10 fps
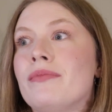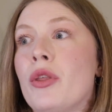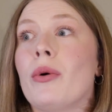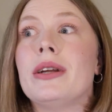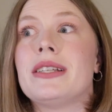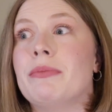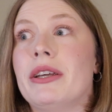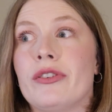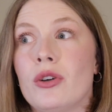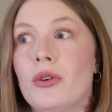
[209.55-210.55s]
throwing some
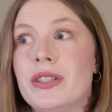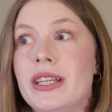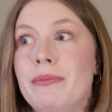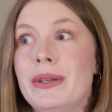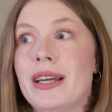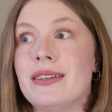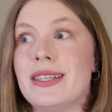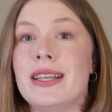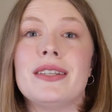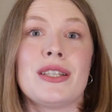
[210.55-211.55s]
difficulty
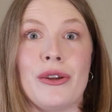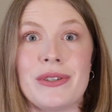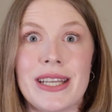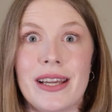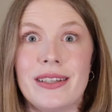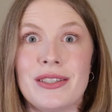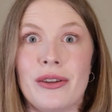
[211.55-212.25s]
because it is low stakes,